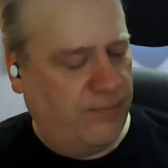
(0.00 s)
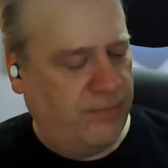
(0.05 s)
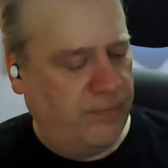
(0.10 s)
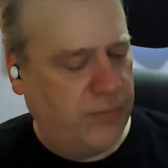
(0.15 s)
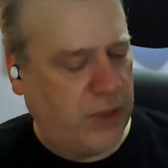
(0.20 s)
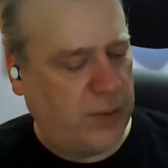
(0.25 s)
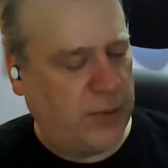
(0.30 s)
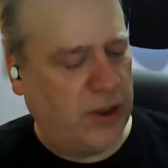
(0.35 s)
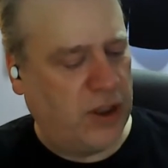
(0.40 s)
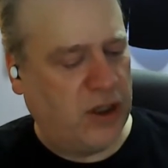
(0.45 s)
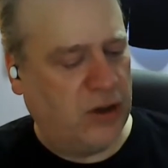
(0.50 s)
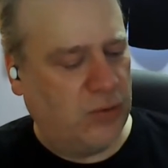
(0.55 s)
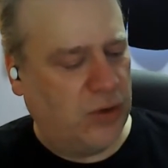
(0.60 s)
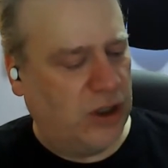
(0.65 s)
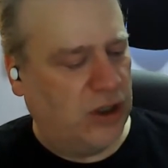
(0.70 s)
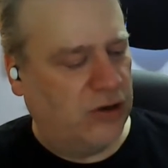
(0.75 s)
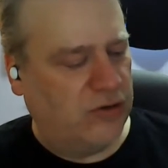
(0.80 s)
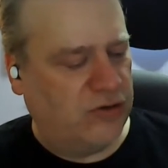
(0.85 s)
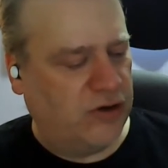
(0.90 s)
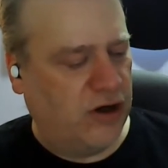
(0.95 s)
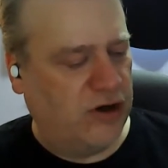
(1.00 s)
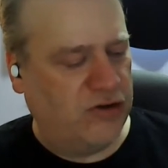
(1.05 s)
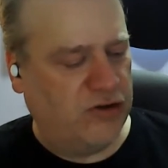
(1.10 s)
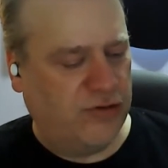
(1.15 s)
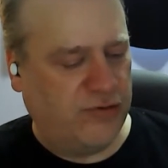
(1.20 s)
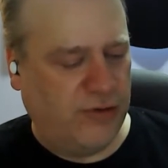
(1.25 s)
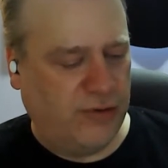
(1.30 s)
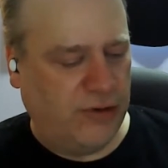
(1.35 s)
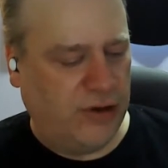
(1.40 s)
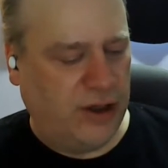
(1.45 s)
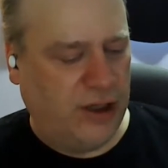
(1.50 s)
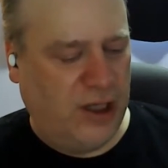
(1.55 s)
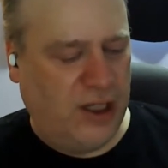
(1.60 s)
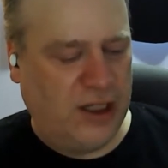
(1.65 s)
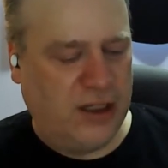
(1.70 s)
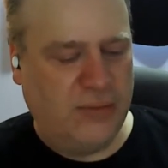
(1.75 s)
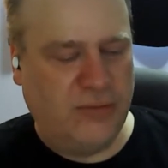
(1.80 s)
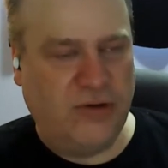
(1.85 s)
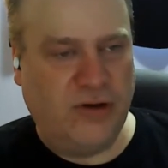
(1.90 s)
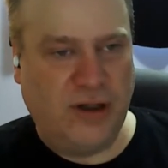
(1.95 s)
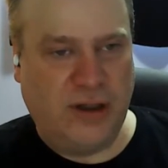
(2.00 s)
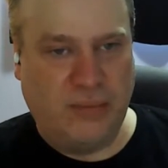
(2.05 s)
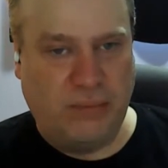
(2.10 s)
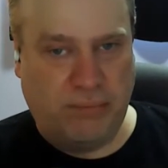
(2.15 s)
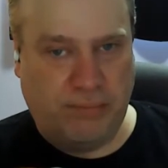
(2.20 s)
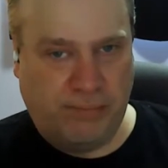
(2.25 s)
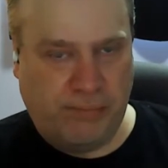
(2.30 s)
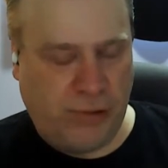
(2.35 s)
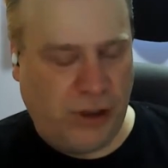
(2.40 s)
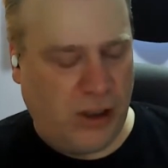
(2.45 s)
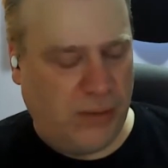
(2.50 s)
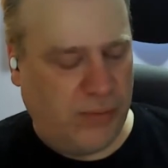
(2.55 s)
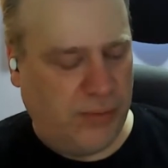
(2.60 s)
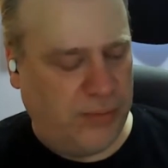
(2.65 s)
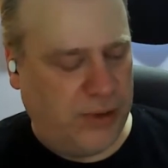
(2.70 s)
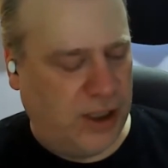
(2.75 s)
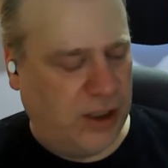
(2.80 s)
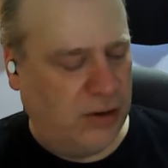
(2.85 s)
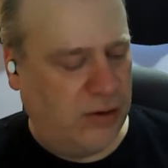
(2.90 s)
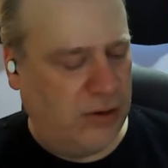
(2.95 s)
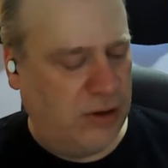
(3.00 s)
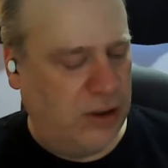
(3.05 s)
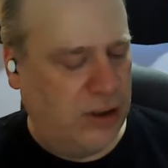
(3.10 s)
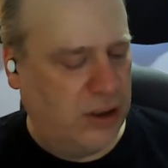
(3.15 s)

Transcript: Maybe I'll get a wireless charger if I really like them, so I can plop them down.